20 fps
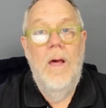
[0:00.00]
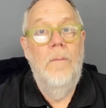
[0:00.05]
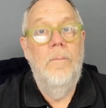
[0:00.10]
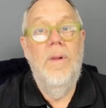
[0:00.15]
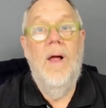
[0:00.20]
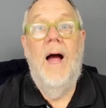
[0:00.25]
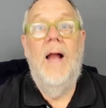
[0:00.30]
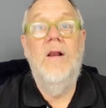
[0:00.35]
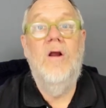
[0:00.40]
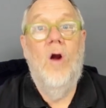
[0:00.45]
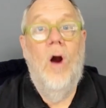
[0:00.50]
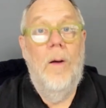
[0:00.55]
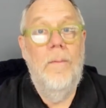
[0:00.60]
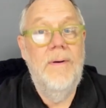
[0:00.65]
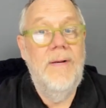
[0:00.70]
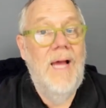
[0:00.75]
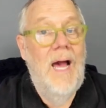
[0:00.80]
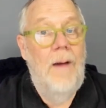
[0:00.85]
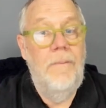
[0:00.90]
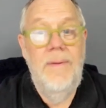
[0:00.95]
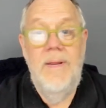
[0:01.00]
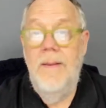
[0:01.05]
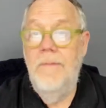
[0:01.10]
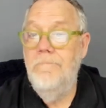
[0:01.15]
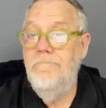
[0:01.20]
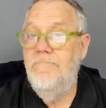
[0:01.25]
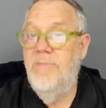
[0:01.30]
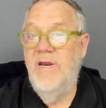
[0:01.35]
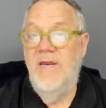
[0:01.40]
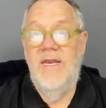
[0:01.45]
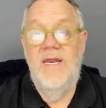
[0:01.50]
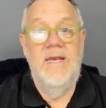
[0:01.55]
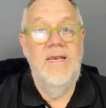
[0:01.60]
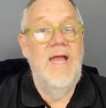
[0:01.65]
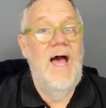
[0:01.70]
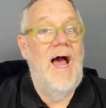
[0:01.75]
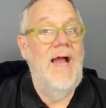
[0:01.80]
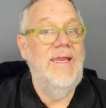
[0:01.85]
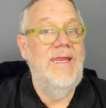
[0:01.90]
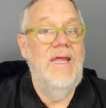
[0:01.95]
blind carbon copy, but he did
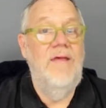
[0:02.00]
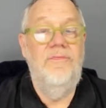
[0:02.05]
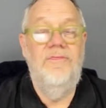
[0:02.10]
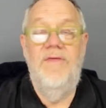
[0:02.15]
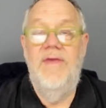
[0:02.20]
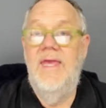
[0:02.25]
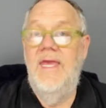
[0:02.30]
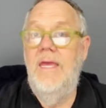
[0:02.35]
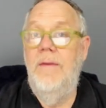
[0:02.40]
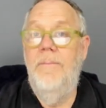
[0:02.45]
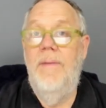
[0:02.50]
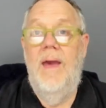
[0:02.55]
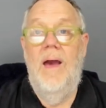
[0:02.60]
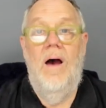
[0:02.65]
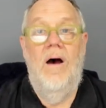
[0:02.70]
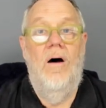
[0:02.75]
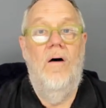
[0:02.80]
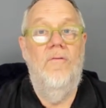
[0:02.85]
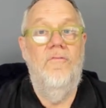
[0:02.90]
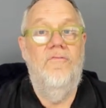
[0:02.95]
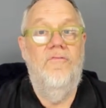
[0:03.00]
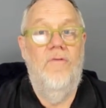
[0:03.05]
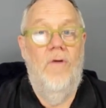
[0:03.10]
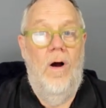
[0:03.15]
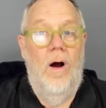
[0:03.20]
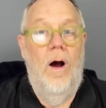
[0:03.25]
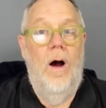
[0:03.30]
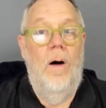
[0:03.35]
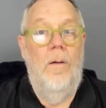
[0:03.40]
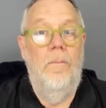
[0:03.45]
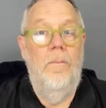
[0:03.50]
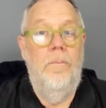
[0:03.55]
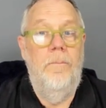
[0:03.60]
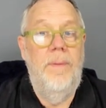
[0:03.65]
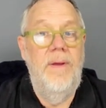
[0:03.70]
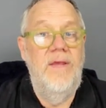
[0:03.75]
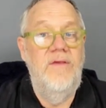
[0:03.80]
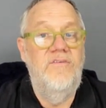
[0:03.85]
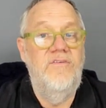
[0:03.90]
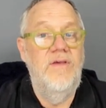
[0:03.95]
not get the email from
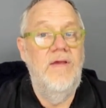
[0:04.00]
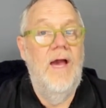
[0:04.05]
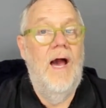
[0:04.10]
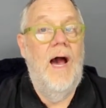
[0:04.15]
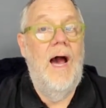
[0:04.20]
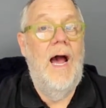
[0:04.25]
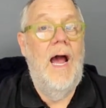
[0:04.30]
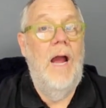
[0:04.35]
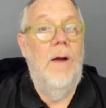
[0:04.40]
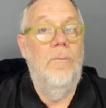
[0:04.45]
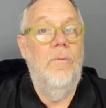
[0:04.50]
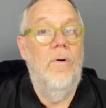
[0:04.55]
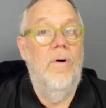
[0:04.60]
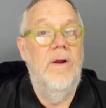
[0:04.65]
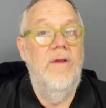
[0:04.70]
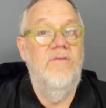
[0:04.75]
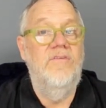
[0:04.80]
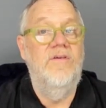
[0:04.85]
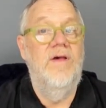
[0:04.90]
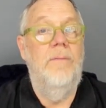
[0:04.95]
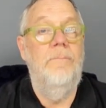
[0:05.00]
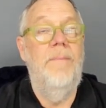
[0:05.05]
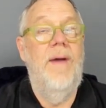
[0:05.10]
BCI where he sent